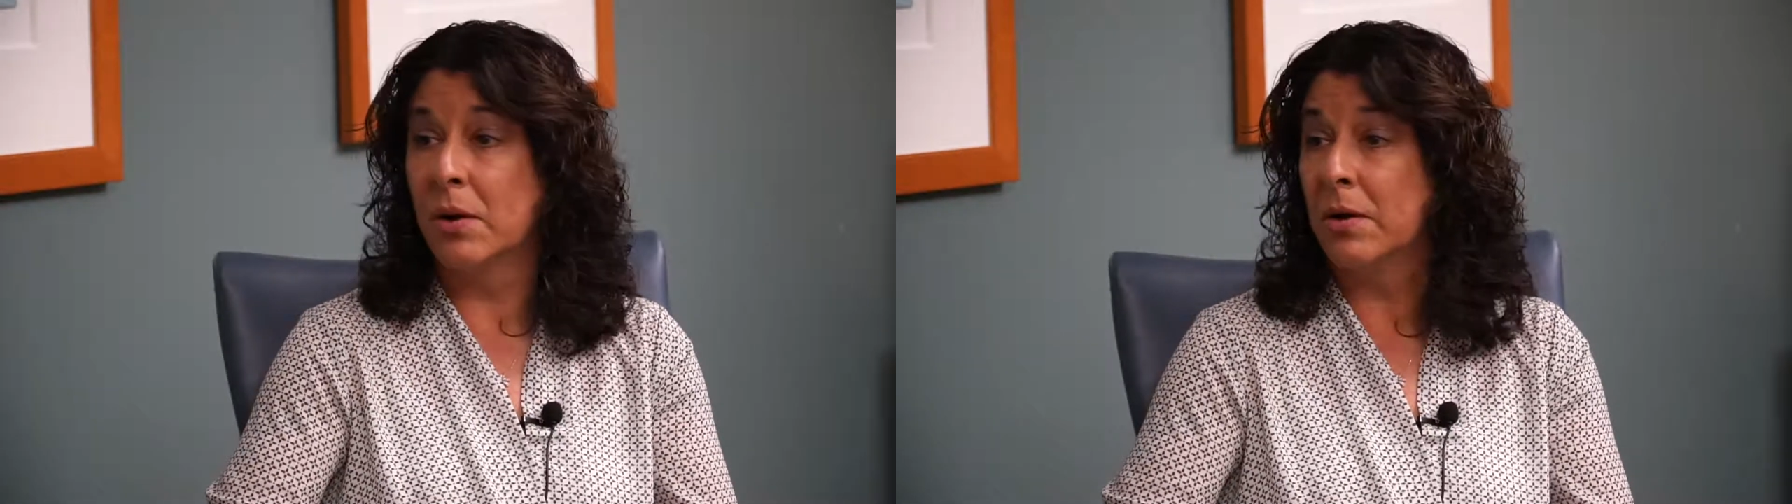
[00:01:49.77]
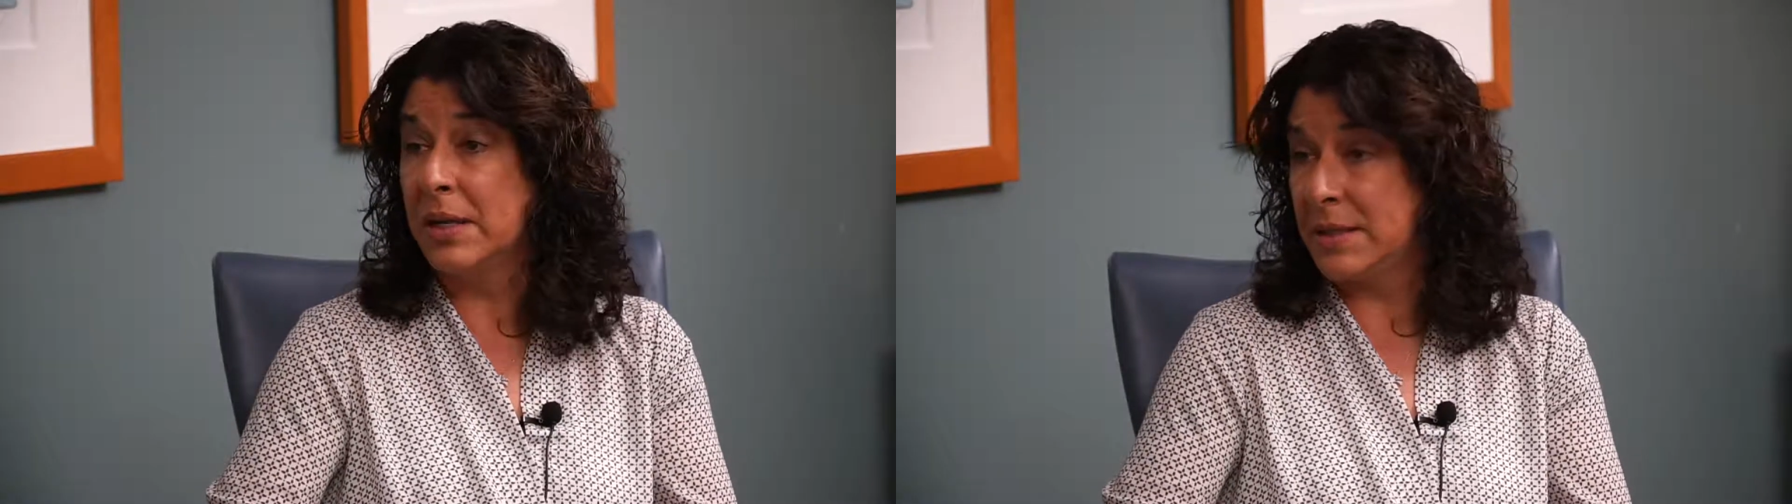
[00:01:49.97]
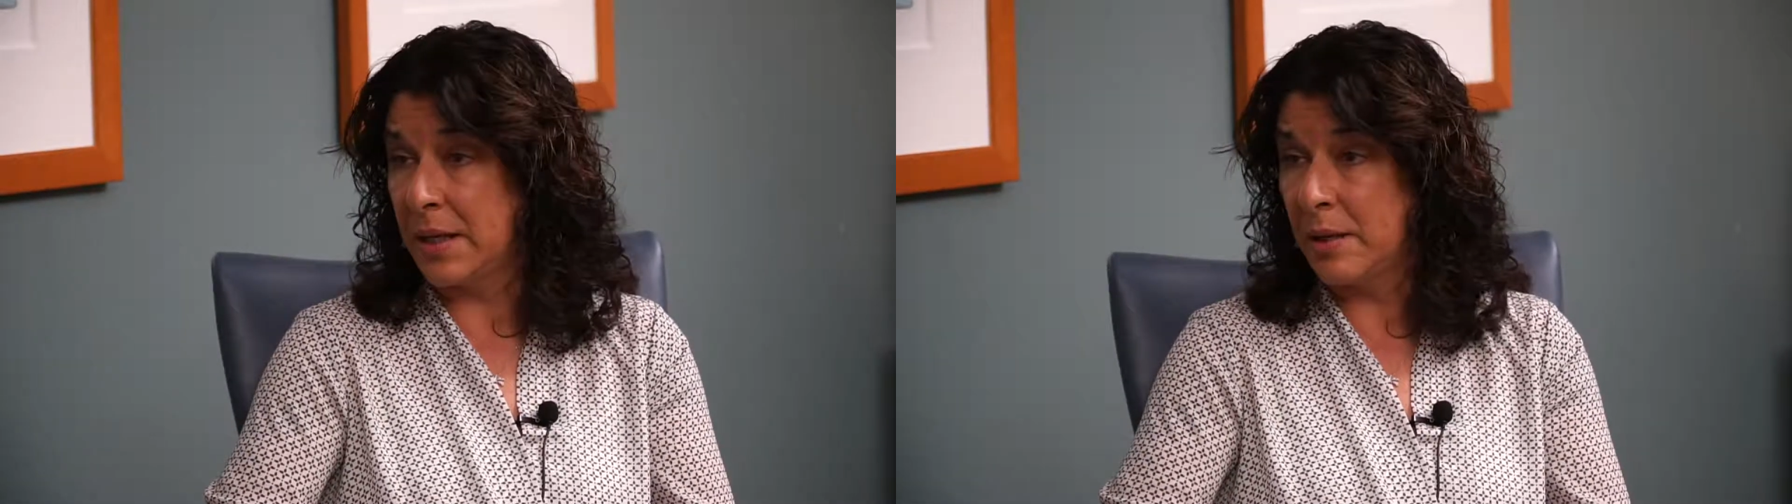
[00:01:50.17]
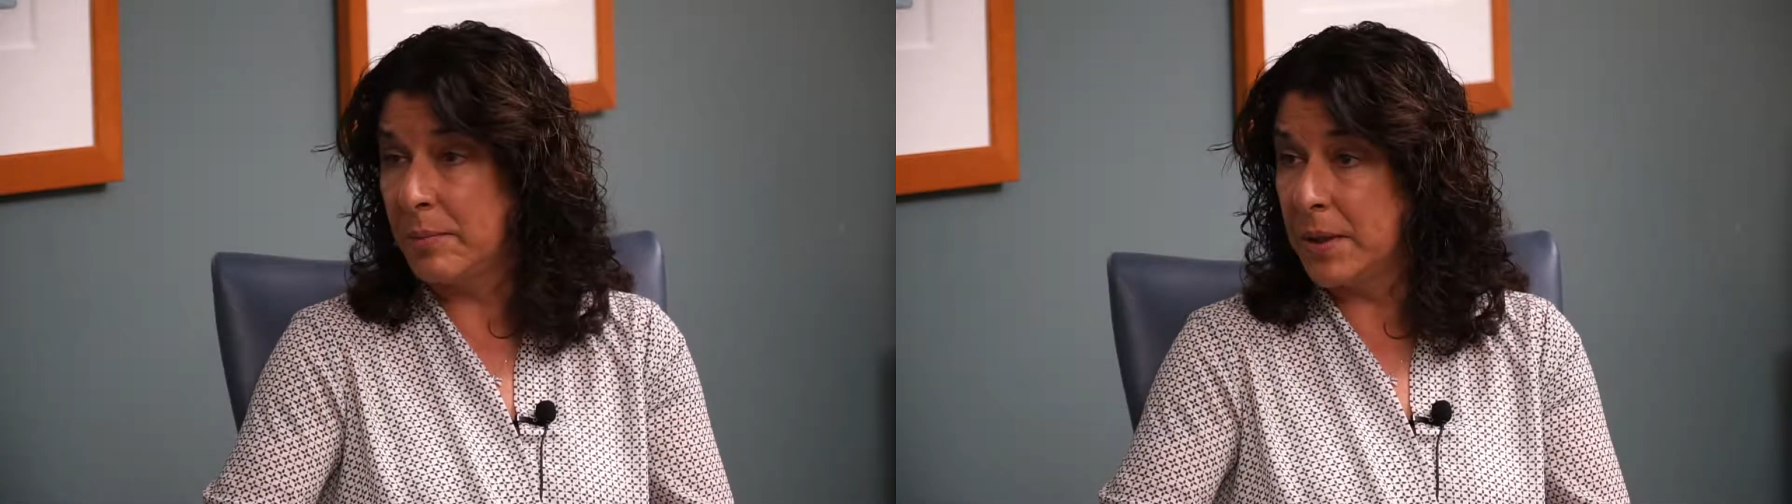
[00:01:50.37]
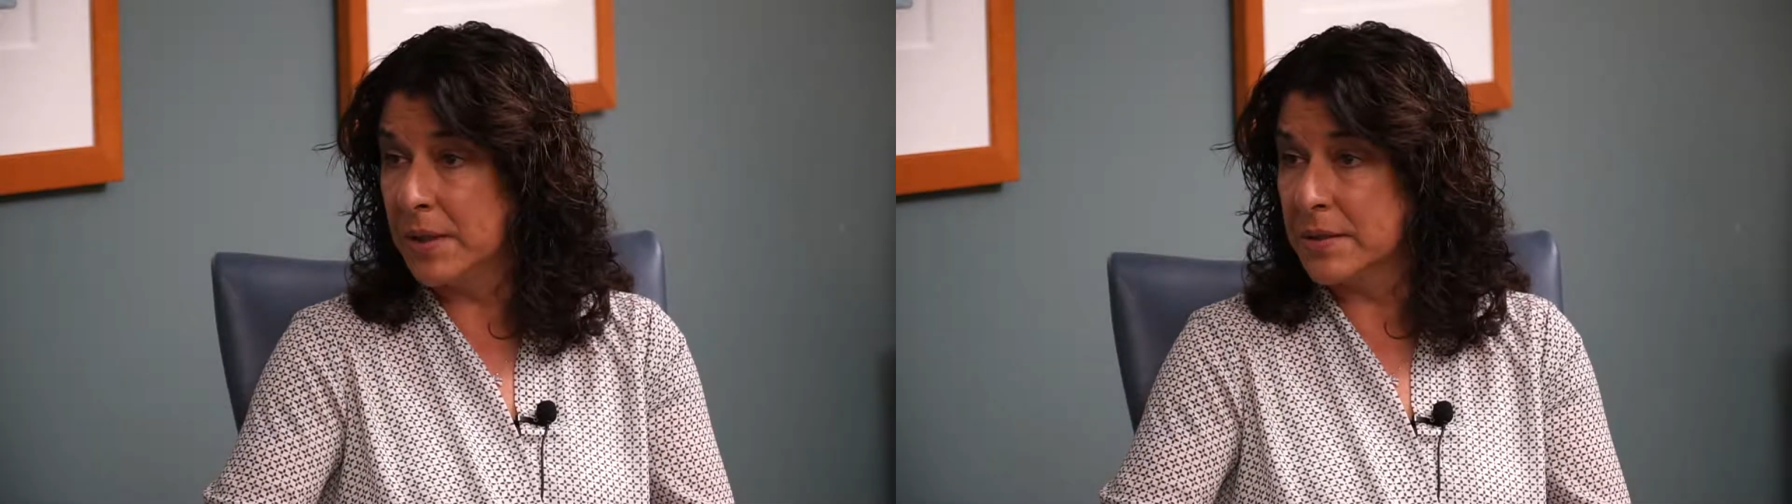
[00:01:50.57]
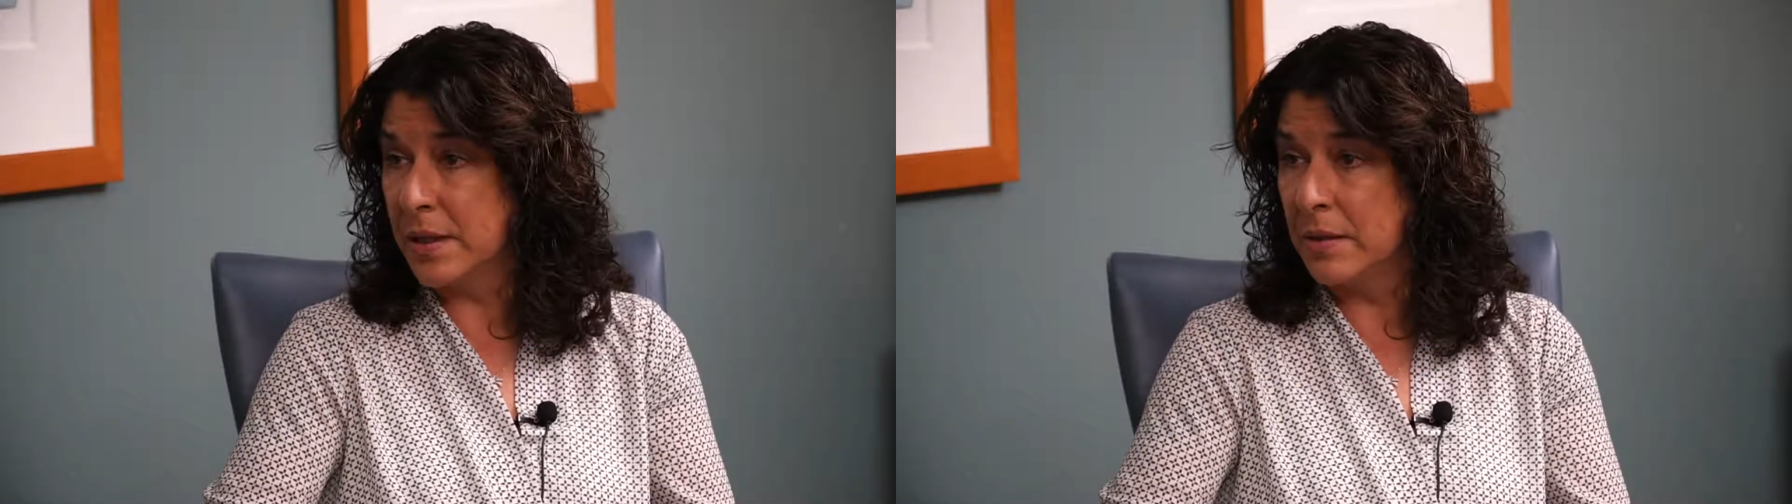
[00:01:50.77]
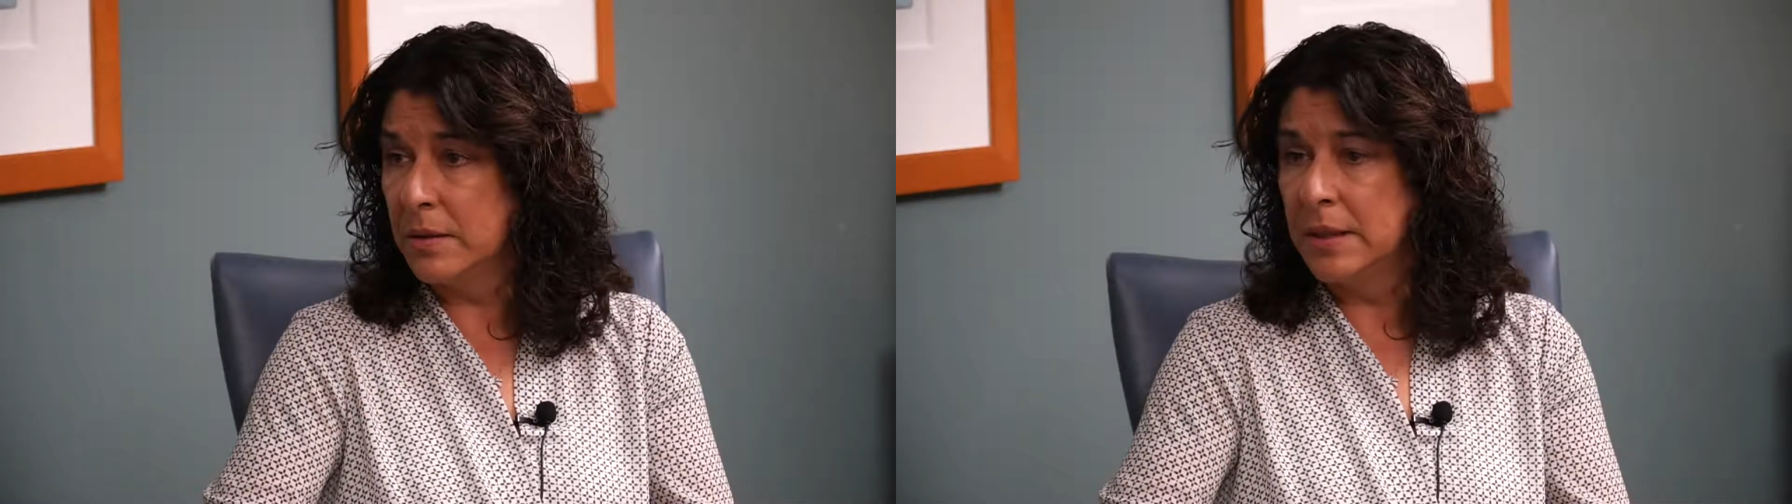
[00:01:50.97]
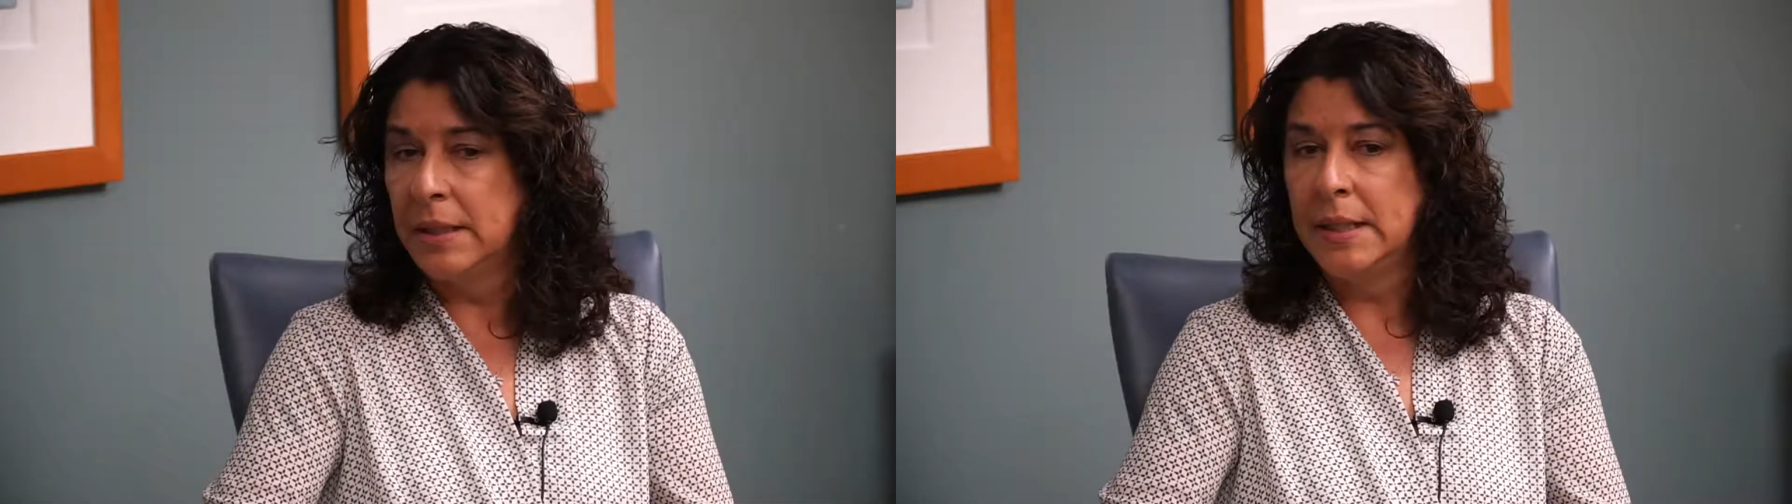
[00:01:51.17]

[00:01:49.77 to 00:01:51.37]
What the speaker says: were already set up in Excel.